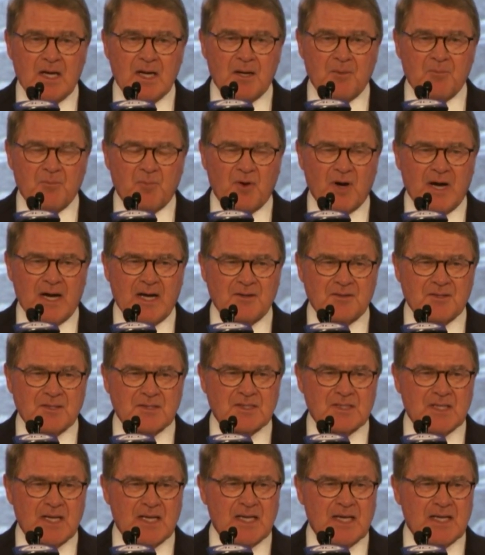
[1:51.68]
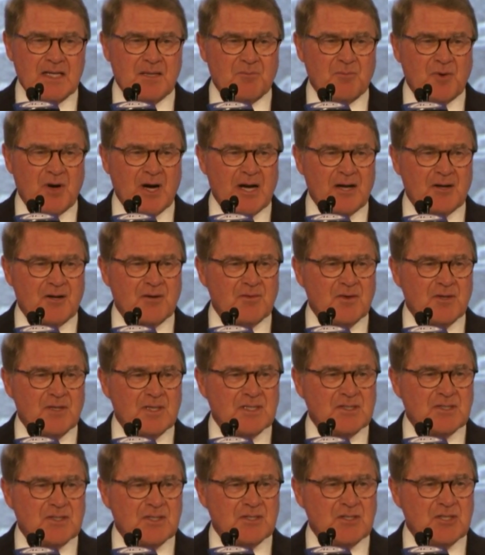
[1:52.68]
And I'm proud to say and proud of
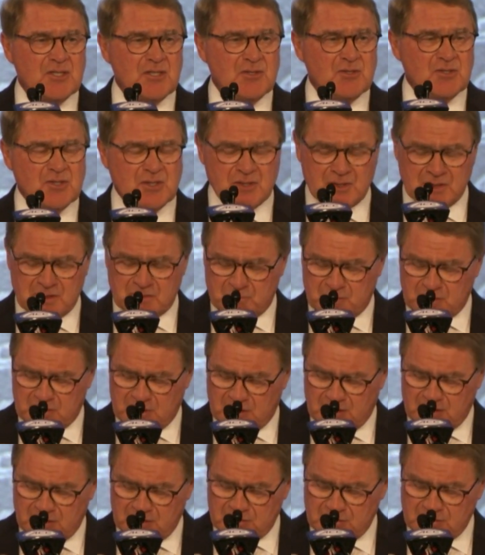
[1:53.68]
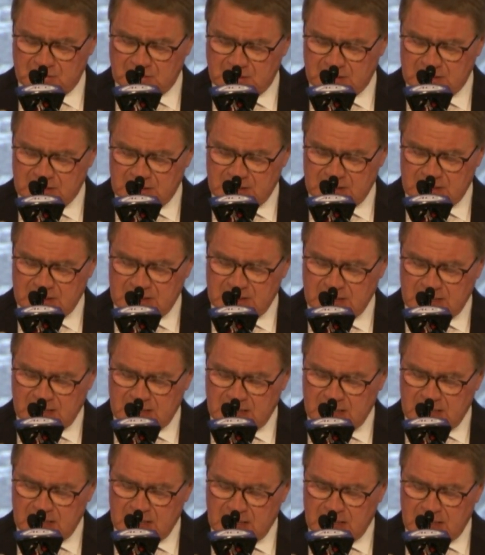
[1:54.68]
our institutions, because
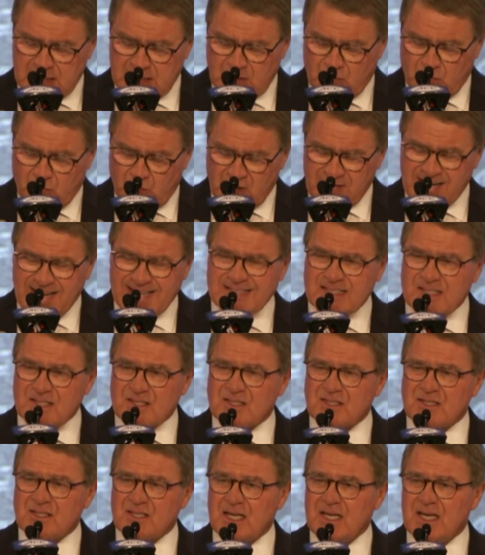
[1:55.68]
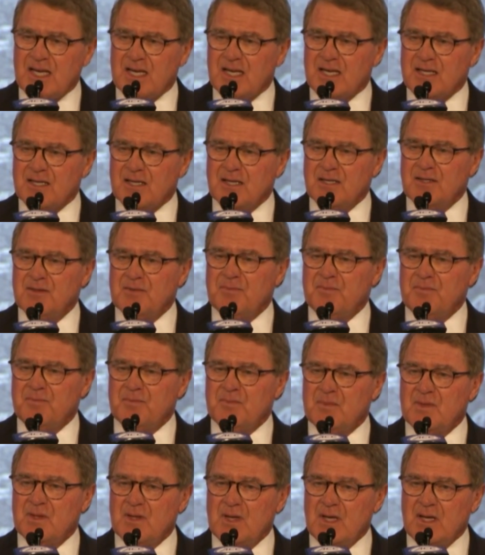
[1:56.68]
what I just said
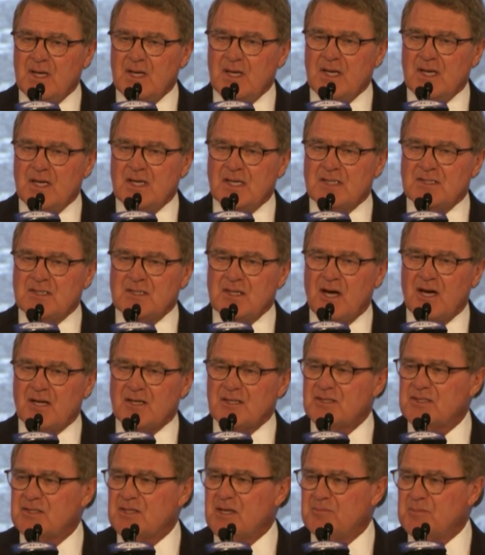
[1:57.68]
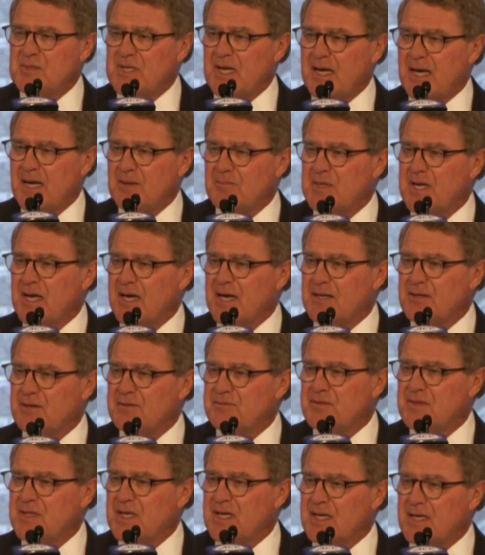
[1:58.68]
is not a sometime
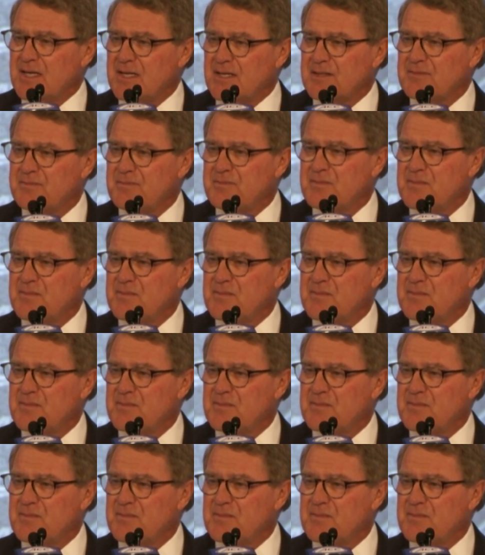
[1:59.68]
kind of thing.